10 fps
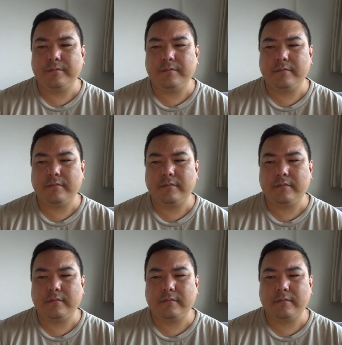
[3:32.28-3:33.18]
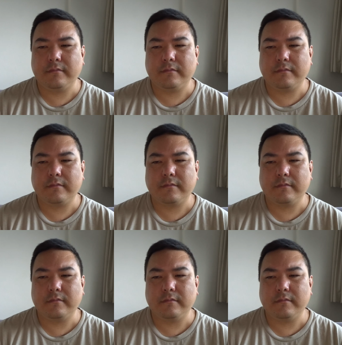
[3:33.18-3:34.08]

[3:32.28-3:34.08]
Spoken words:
(no one is talking)